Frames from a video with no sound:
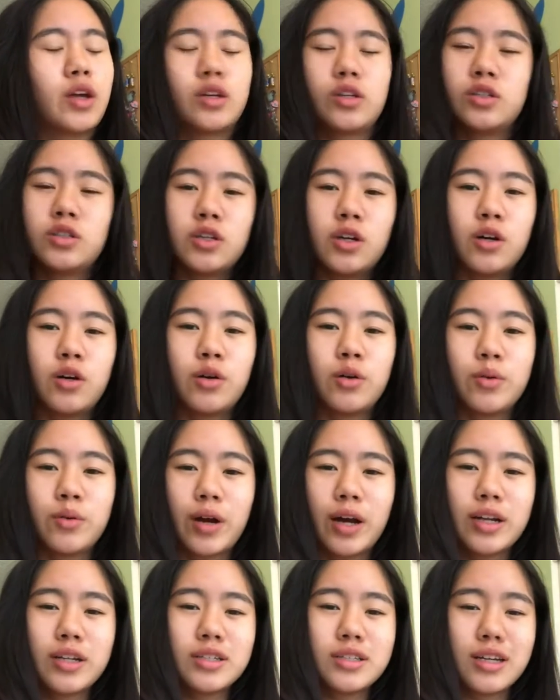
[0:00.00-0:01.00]

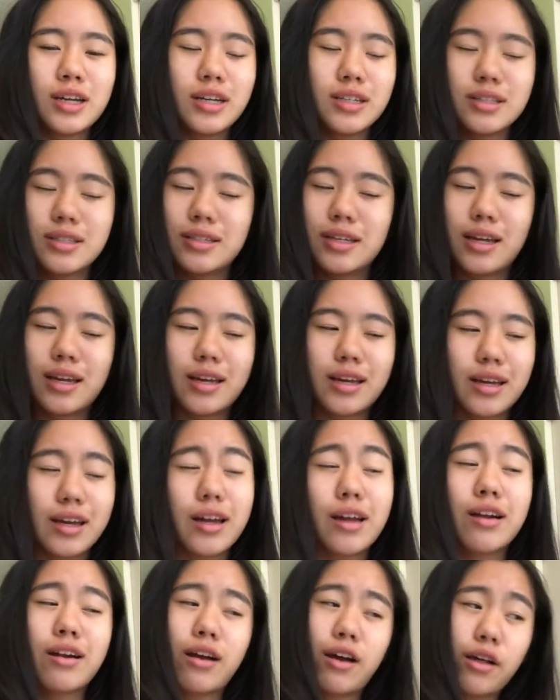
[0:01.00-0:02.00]
So I decided to take
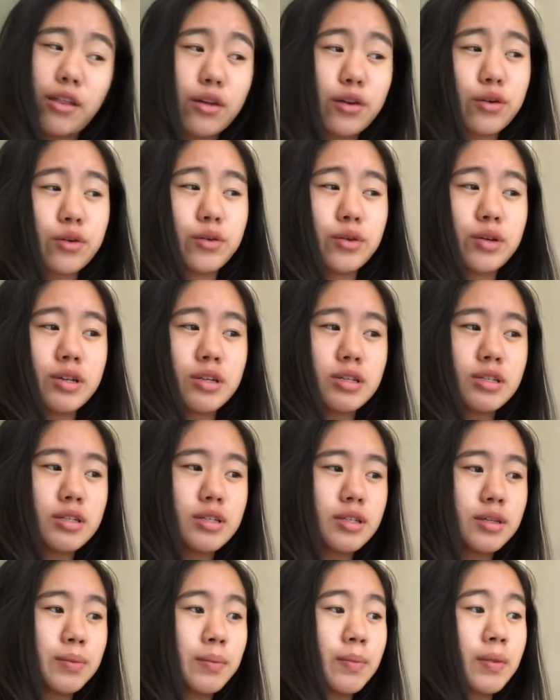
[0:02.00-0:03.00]
another
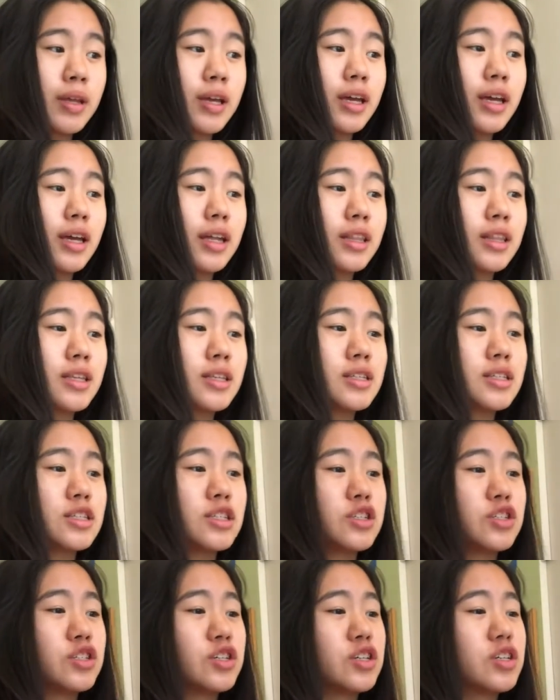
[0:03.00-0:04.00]
quiz, and this
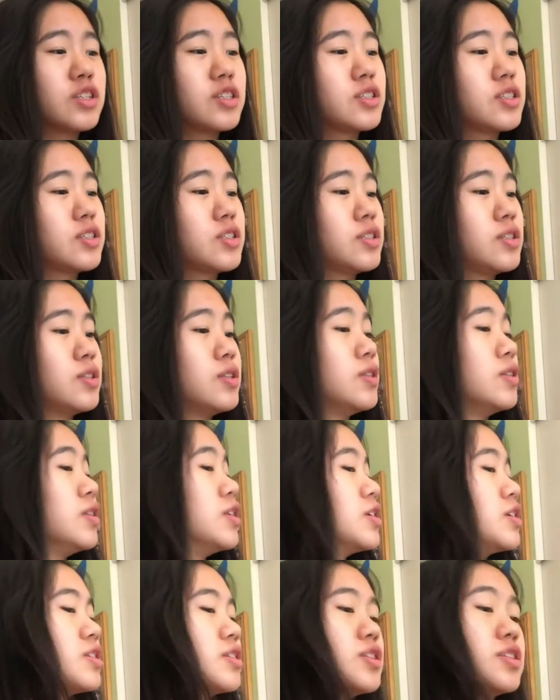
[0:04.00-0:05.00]
is
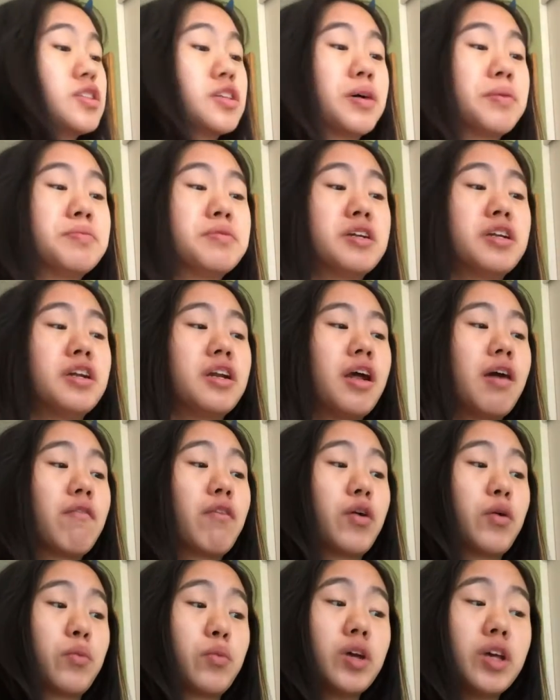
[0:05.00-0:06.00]
updated
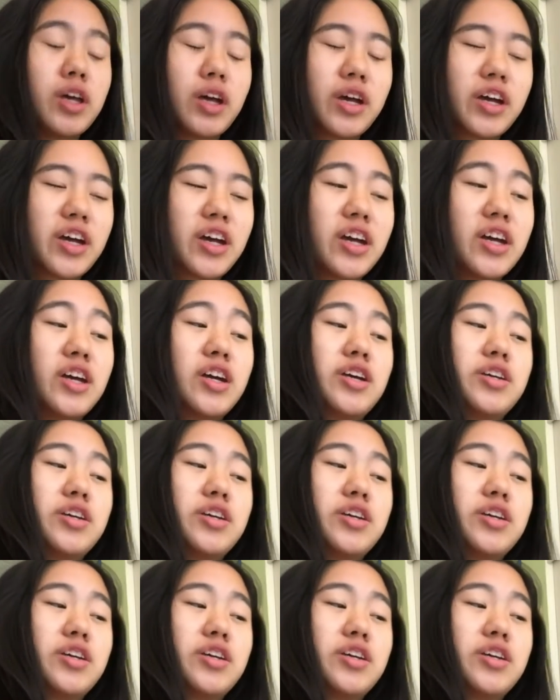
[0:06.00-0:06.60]
every week.